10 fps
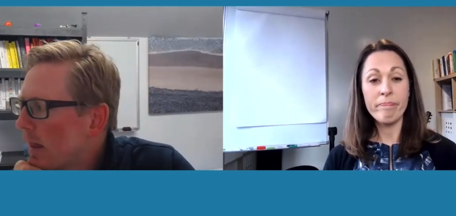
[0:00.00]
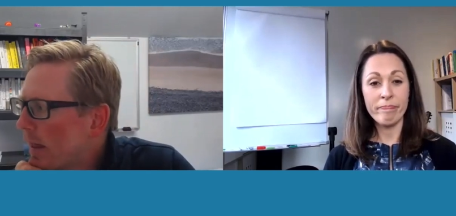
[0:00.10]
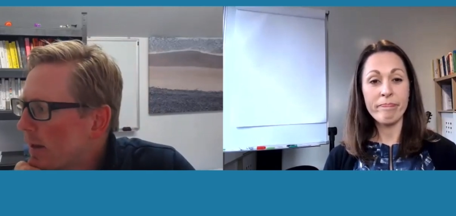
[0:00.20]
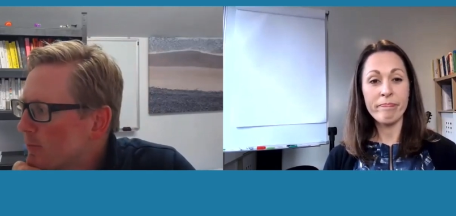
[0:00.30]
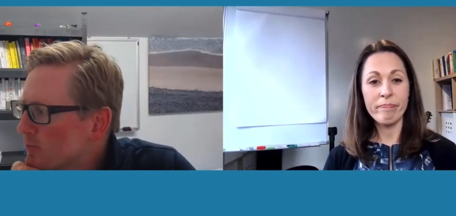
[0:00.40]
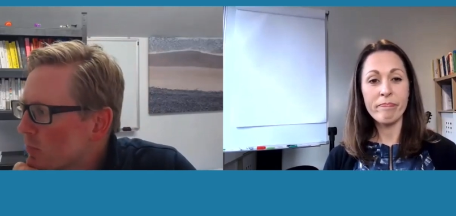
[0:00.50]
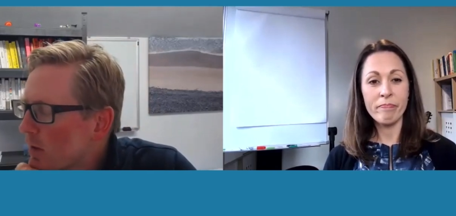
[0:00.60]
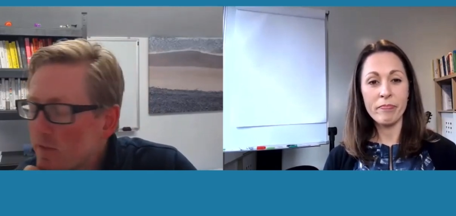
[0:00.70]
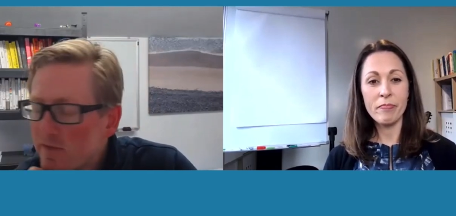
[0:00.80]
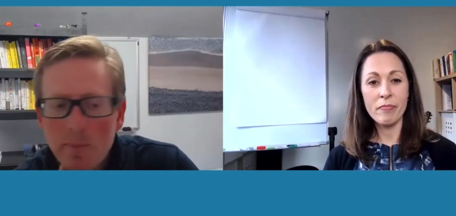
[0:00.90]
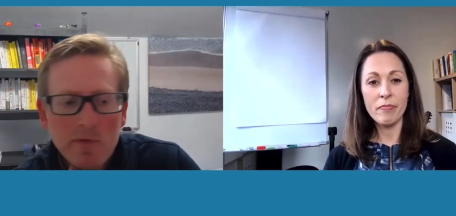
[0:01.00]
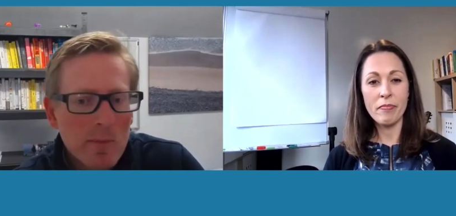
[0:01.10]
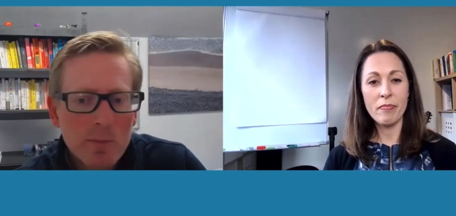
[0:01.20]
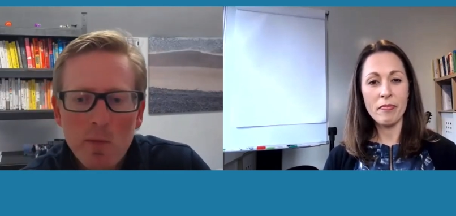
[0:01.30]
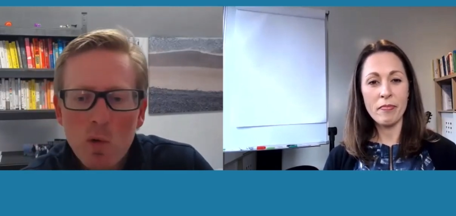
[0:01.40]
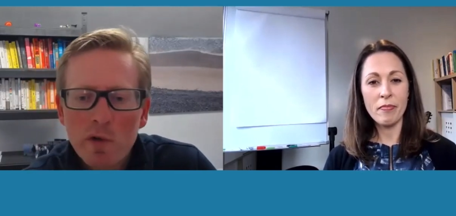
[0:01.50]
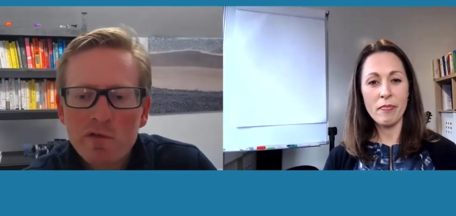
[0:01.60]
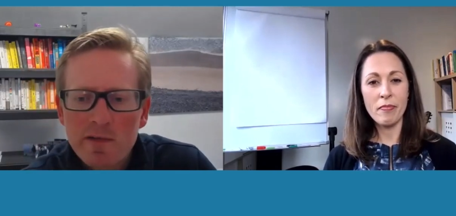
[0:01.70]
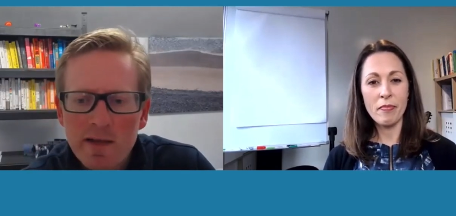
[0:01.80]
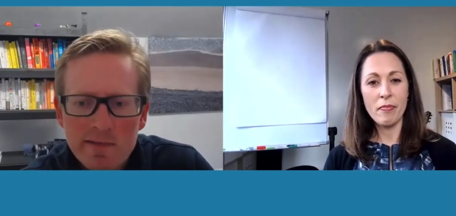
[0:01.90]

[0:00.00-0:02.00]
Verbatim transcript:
Speaker 1: Um, but sometimes people question it and they say,